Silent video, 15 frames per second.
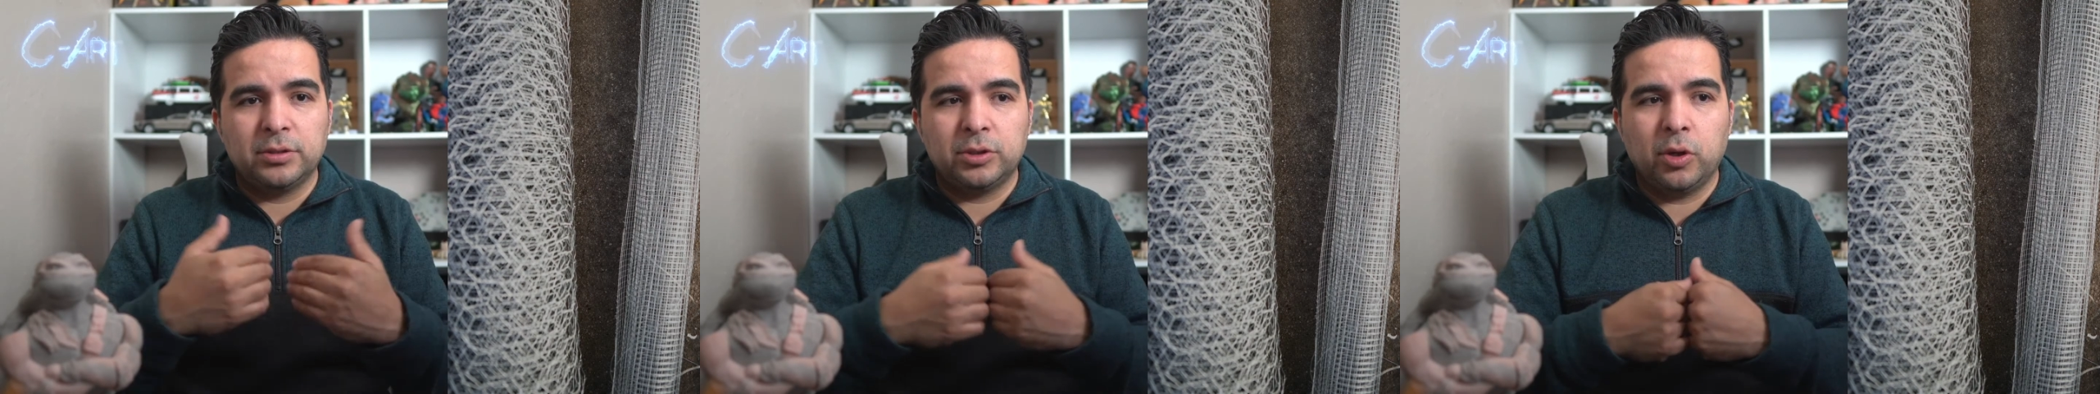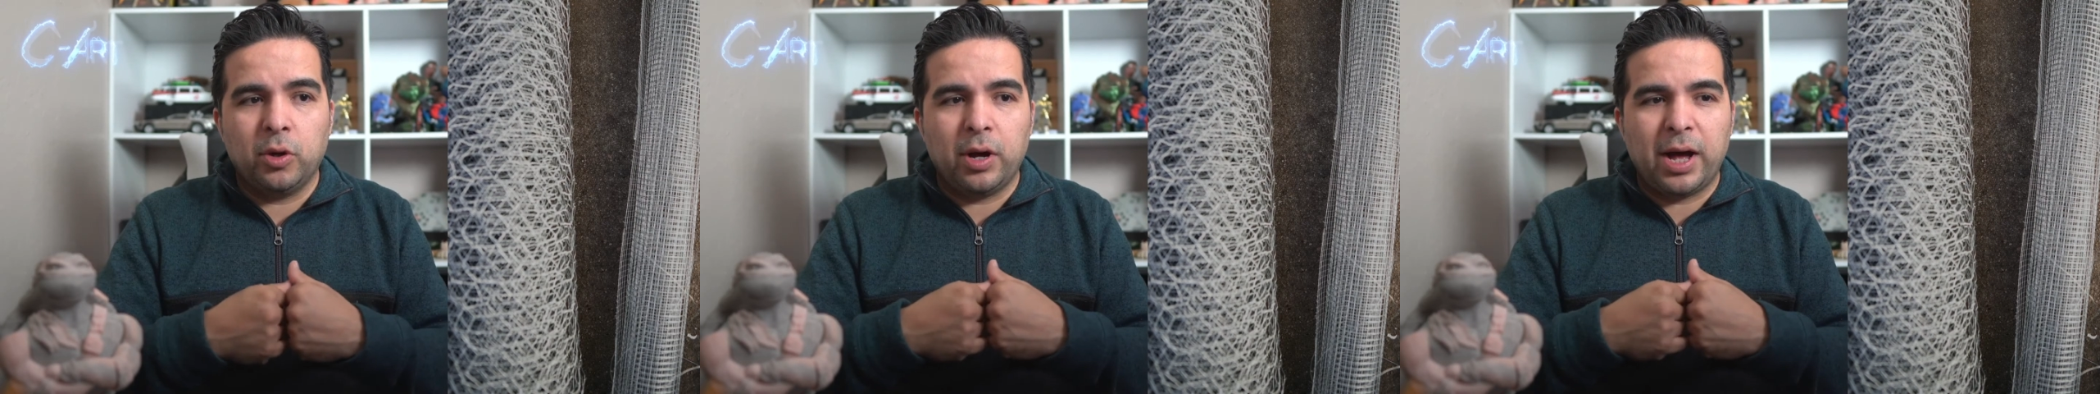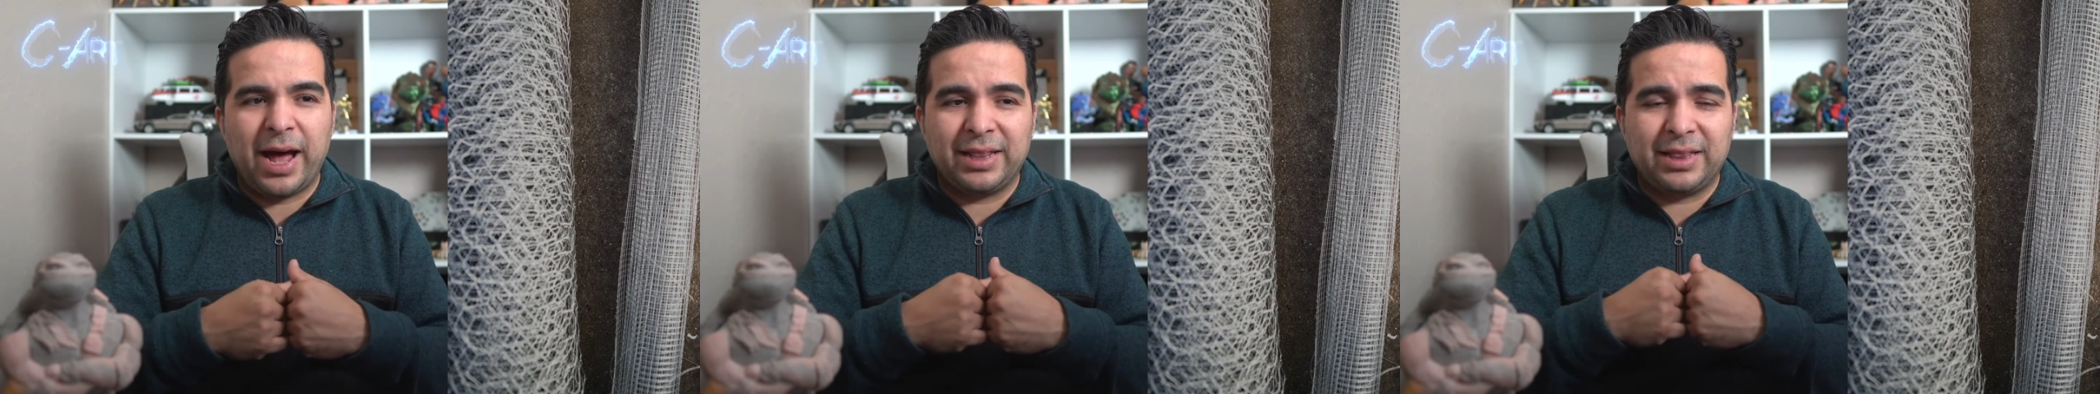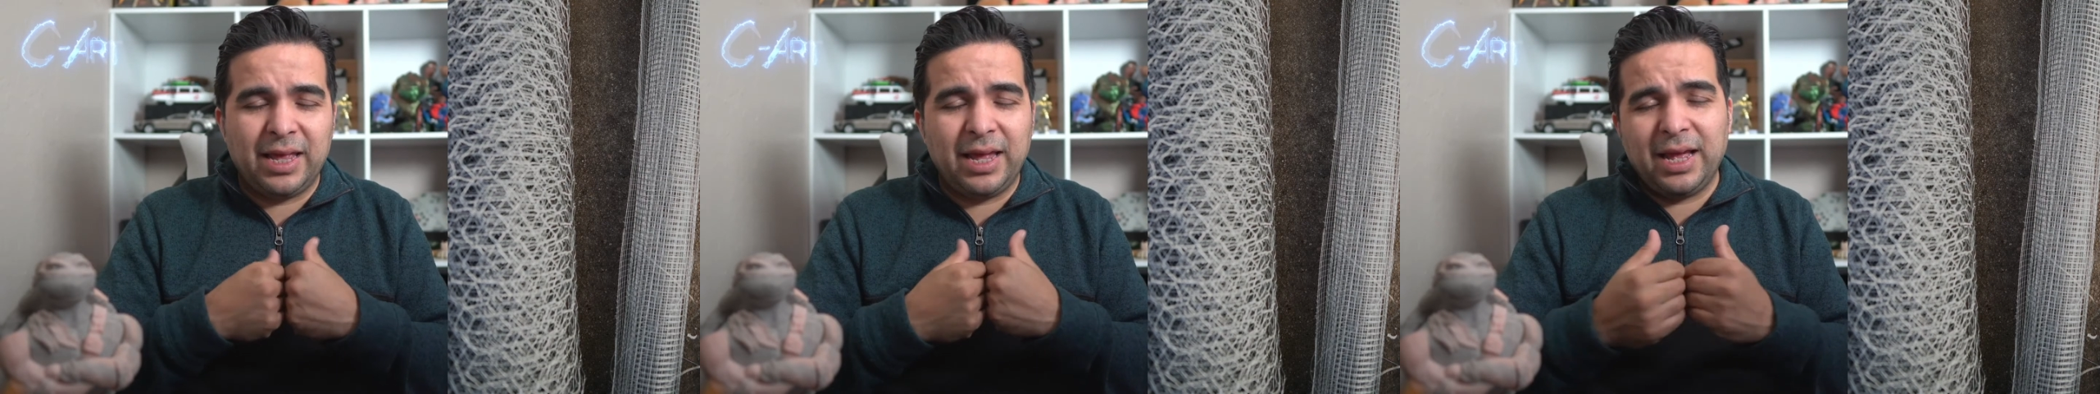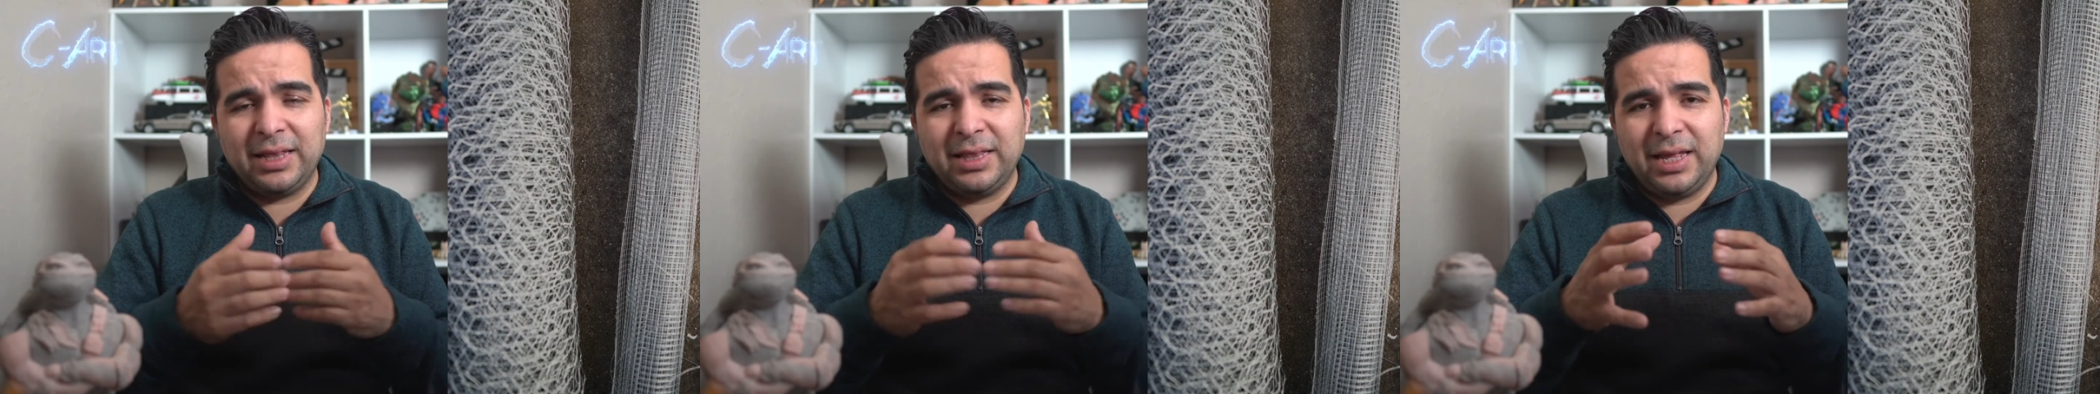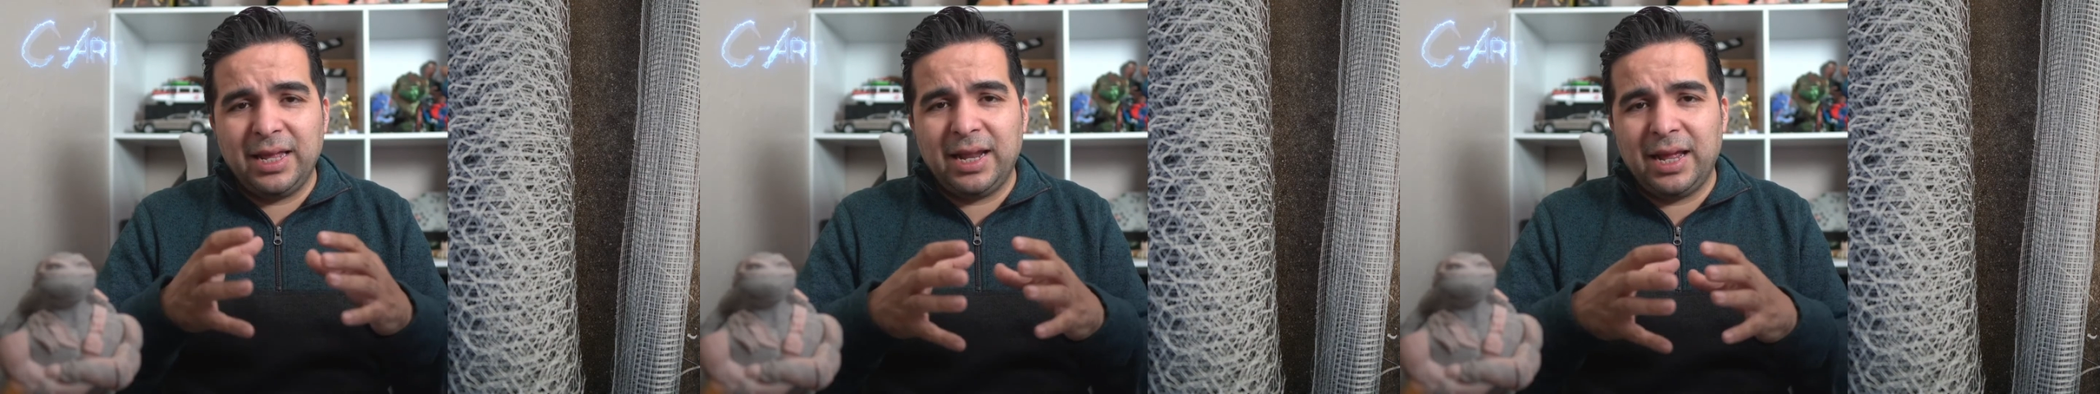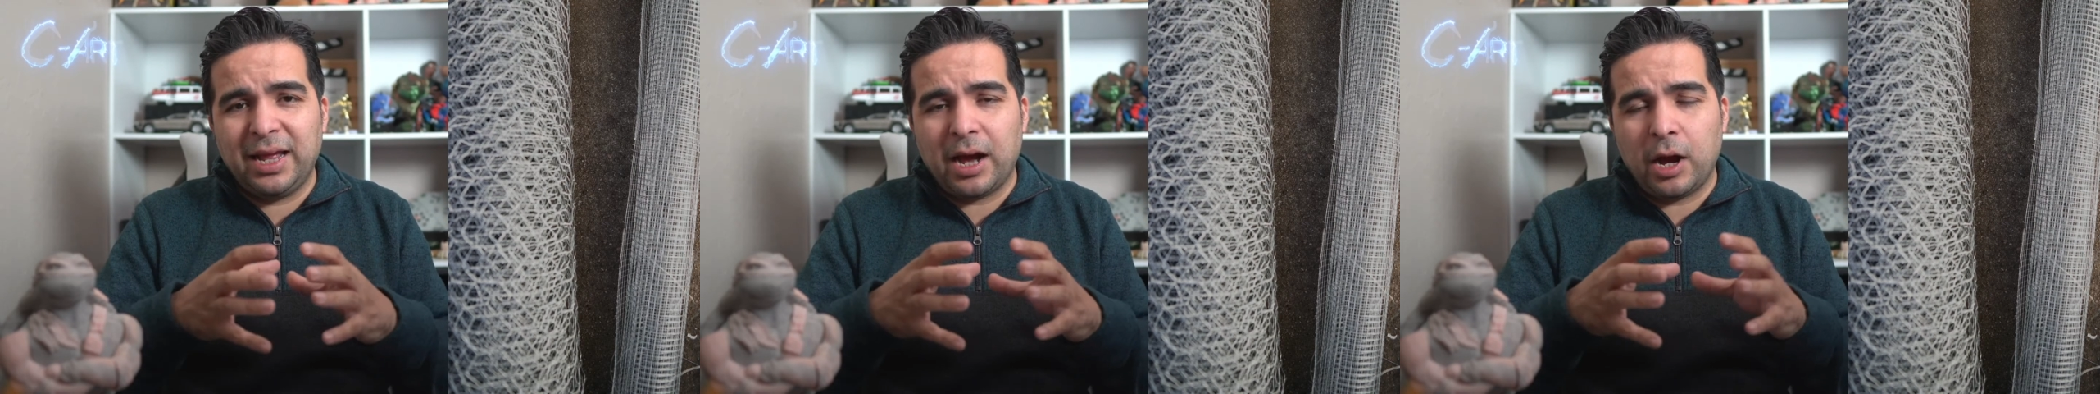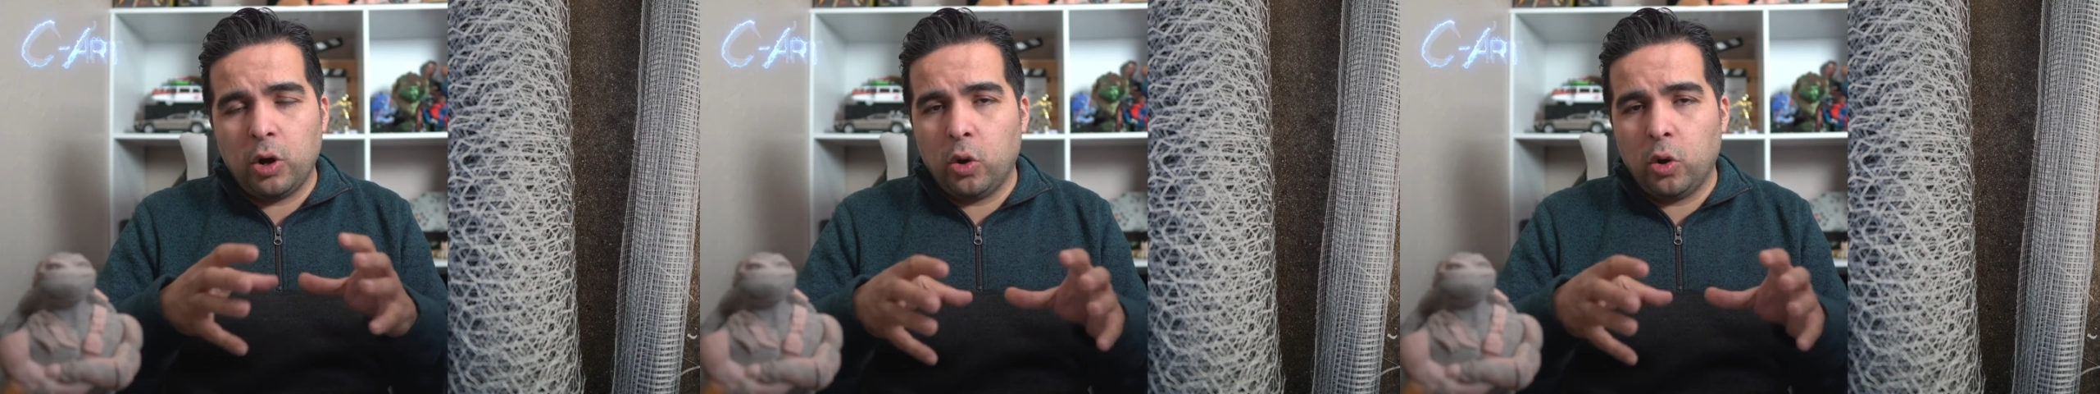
So I think I